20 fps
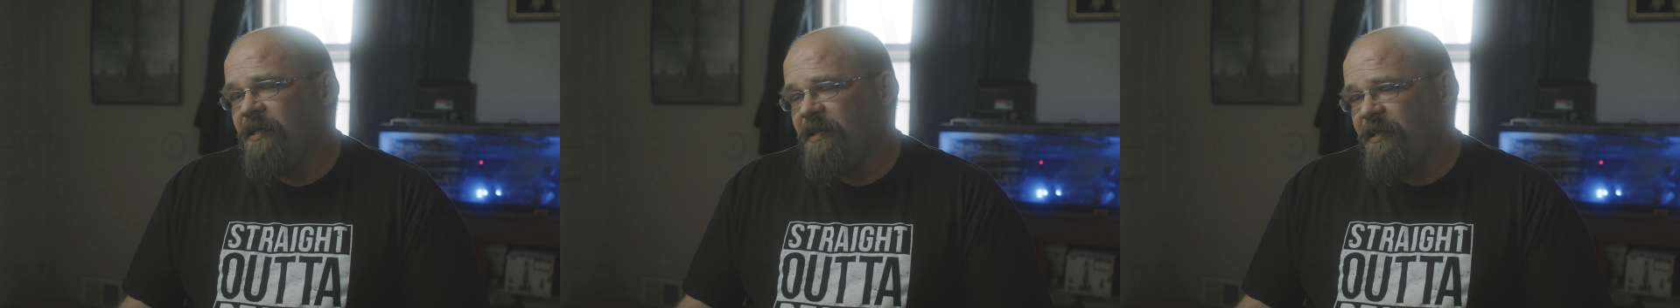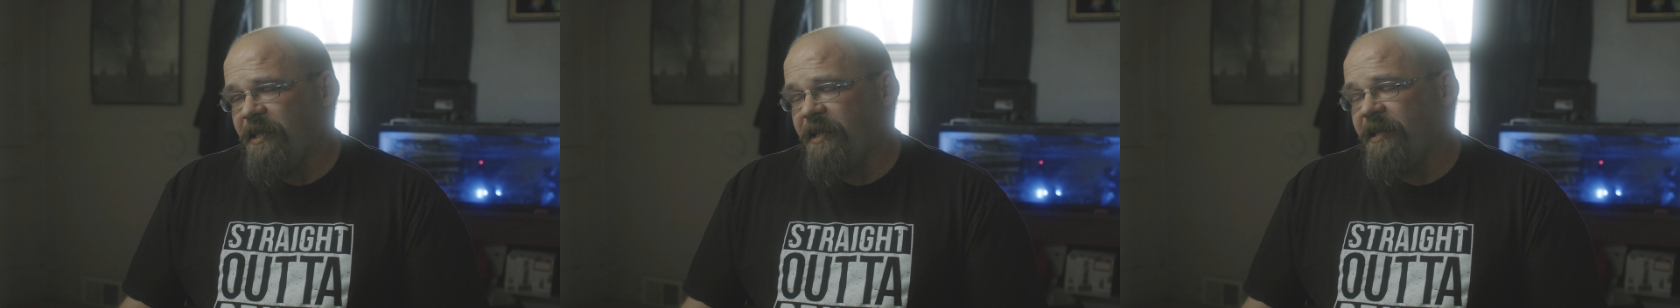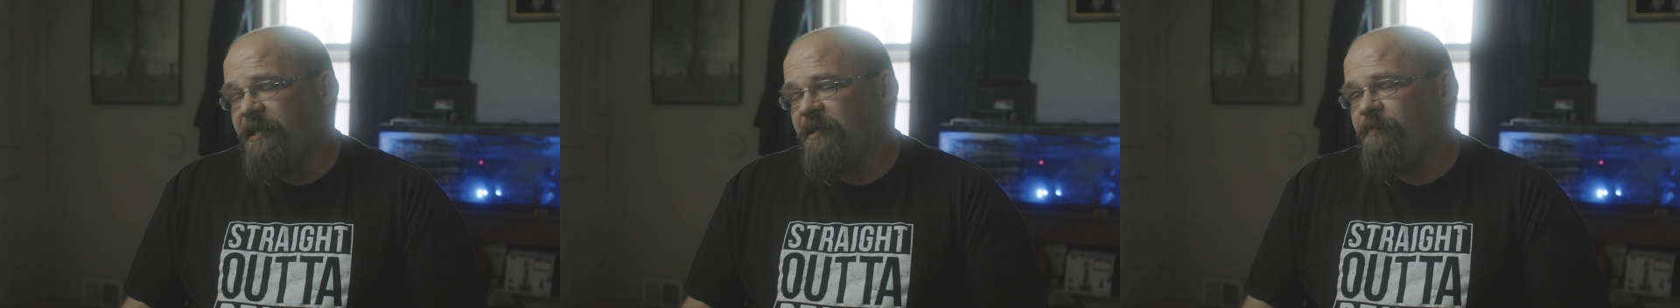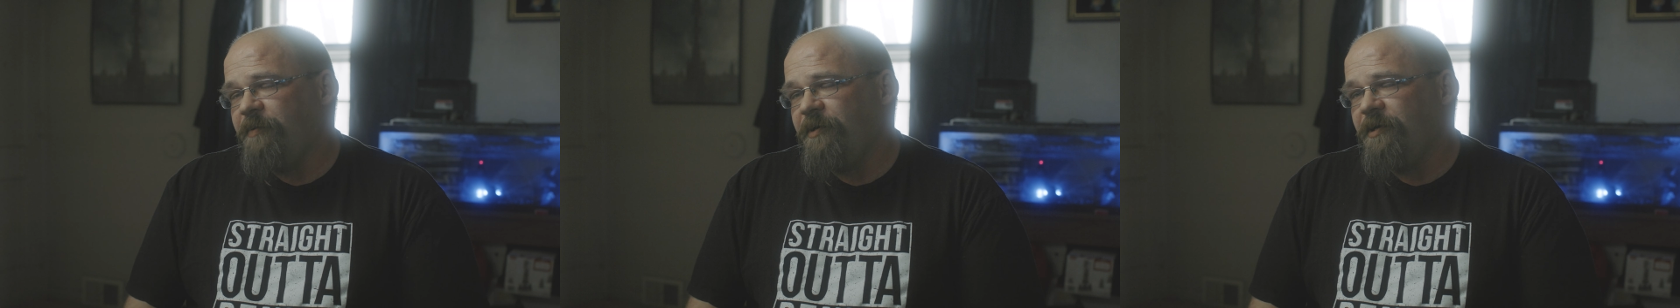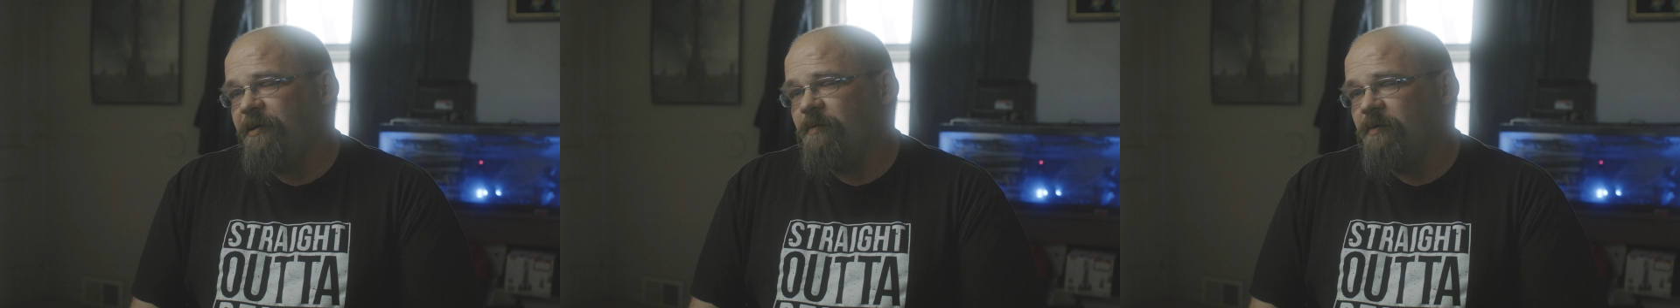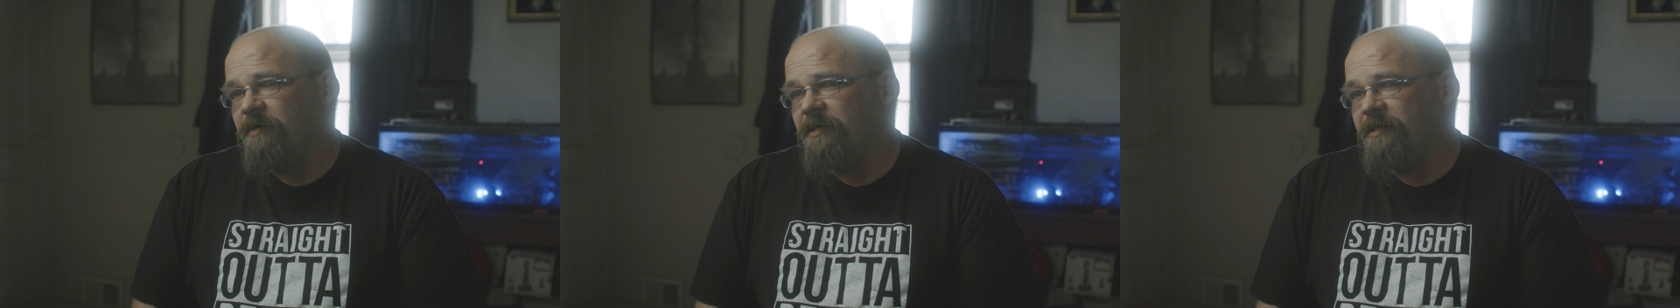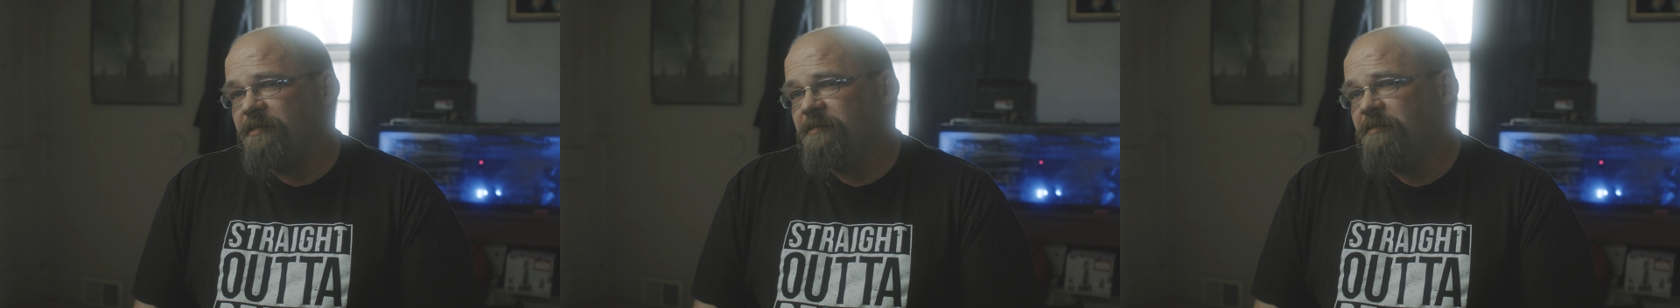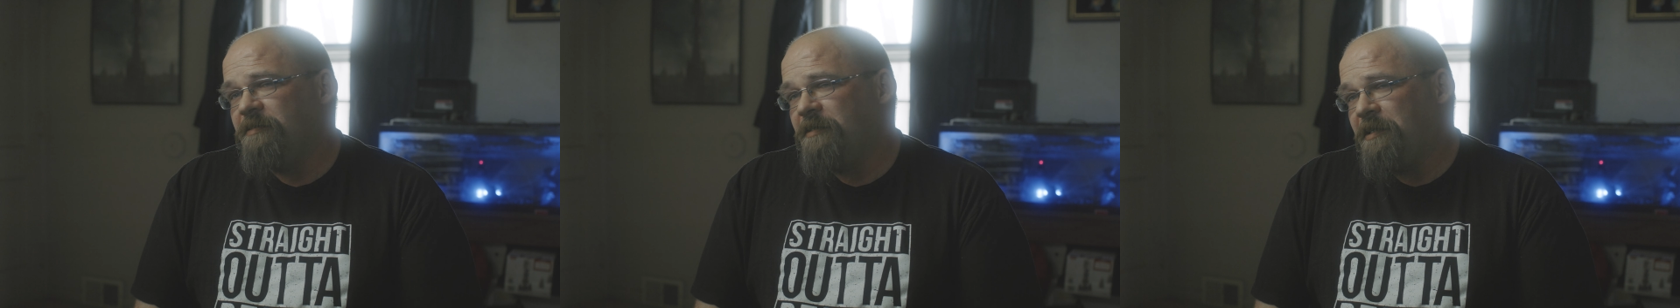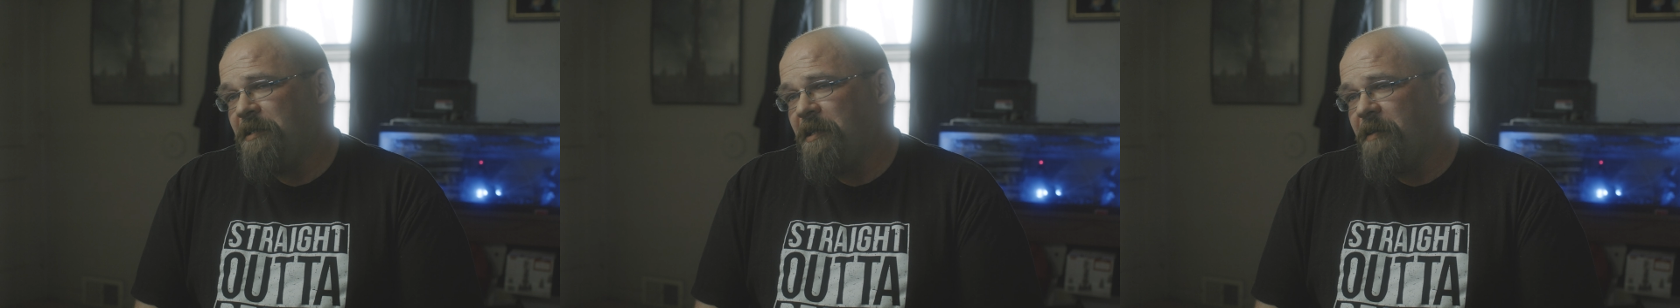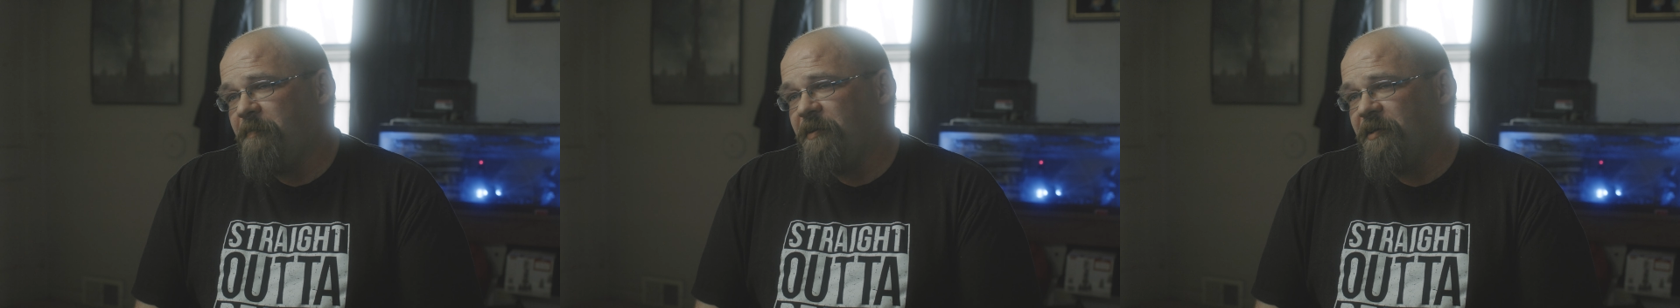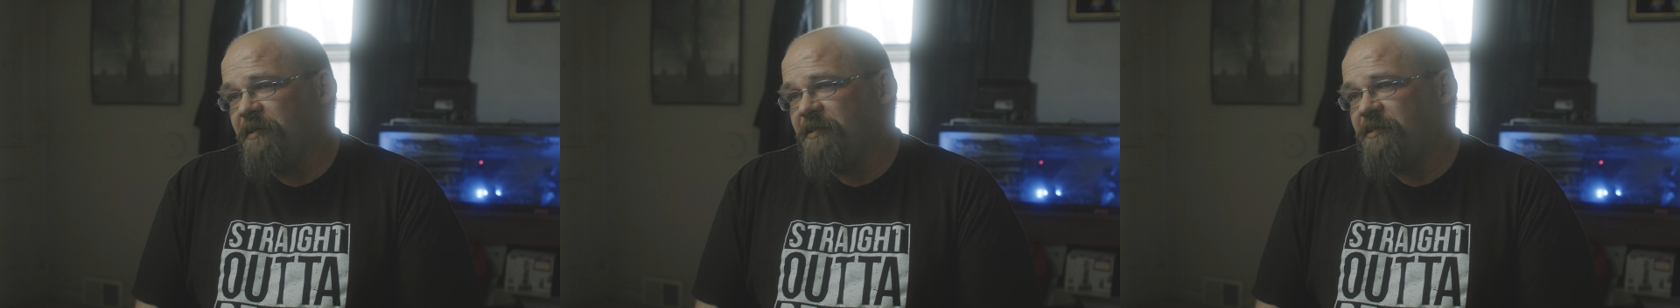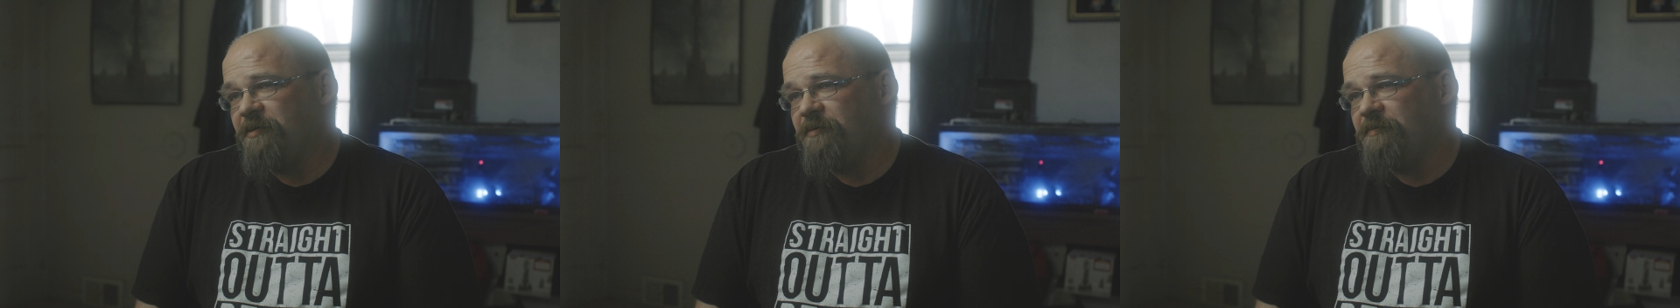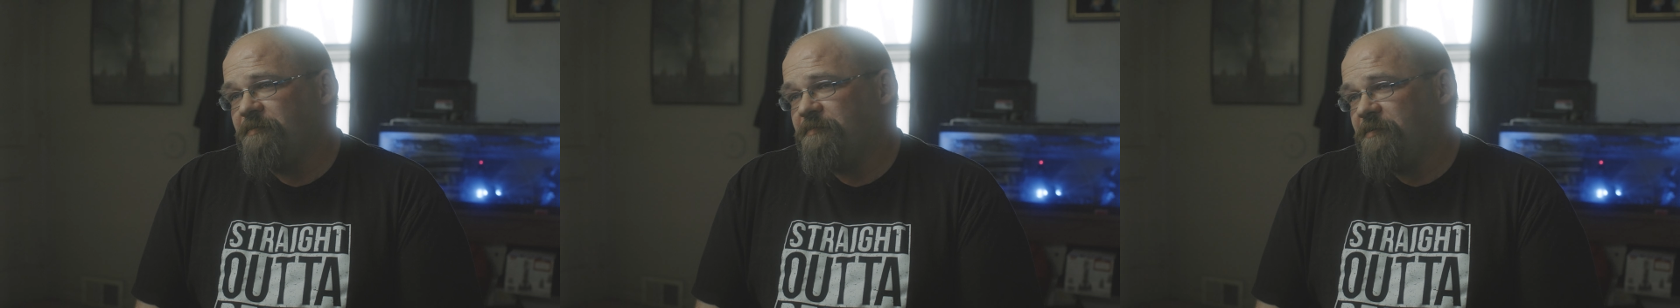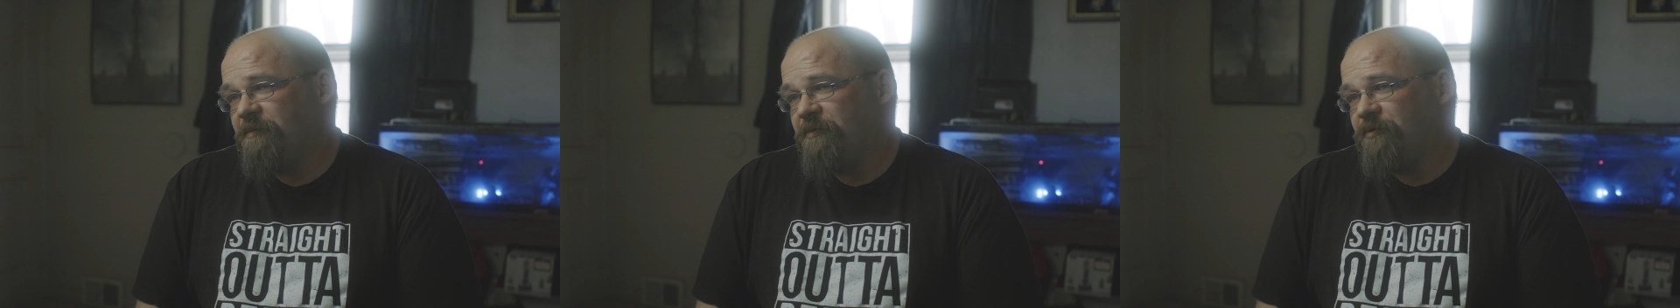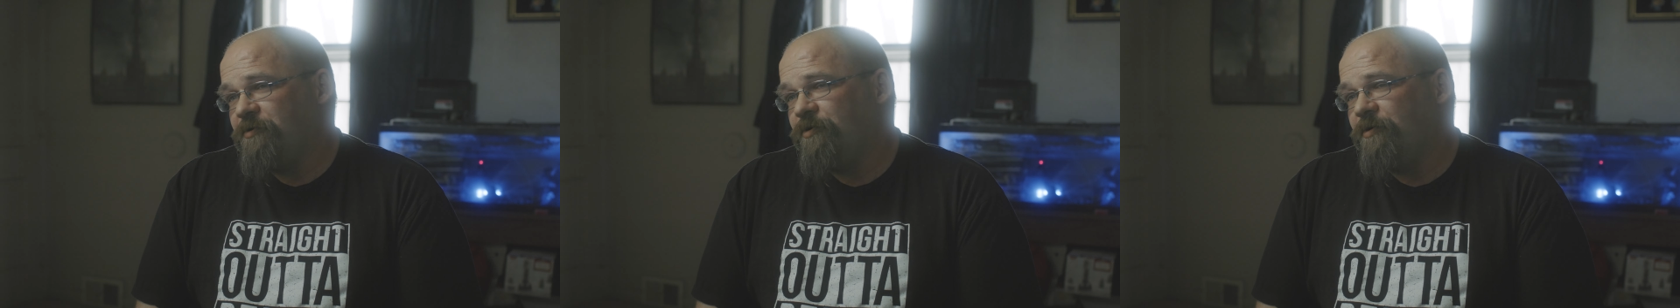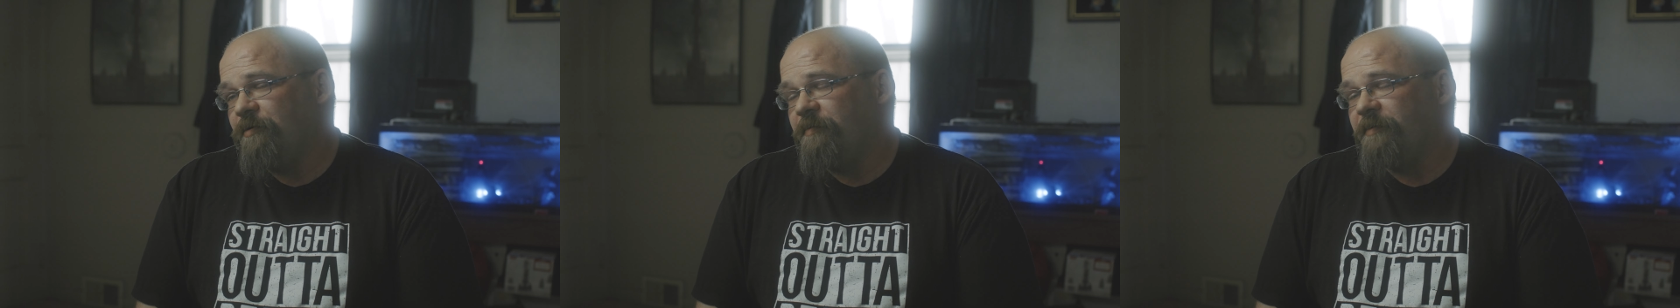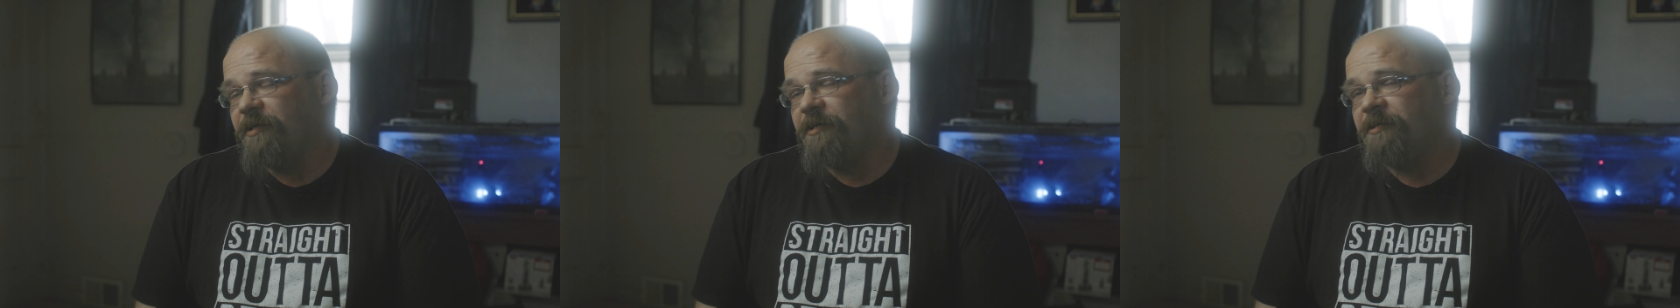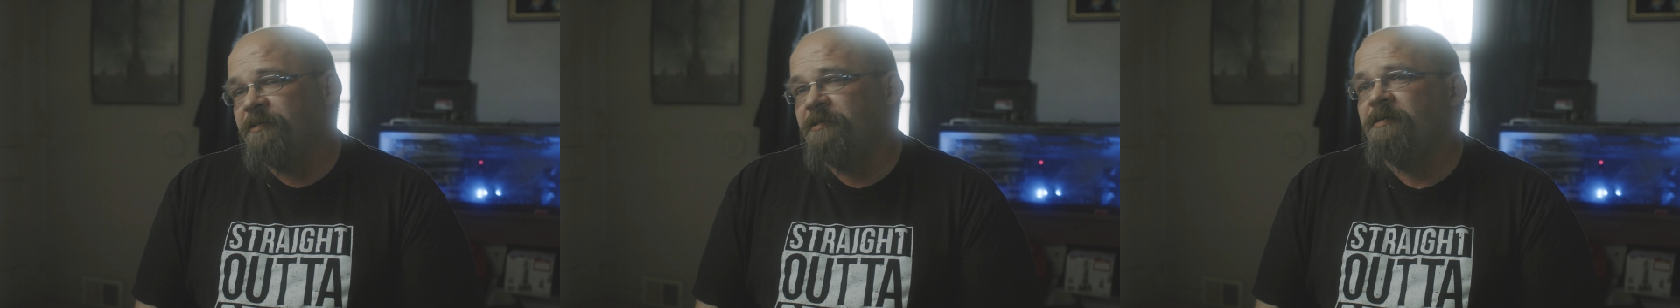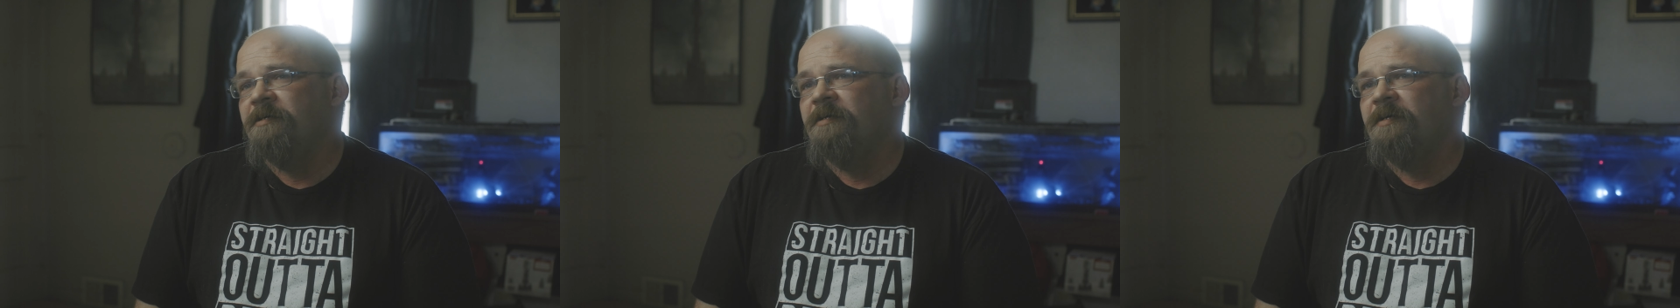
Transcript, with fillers: and I had to pick one and I picked the, the crowbar.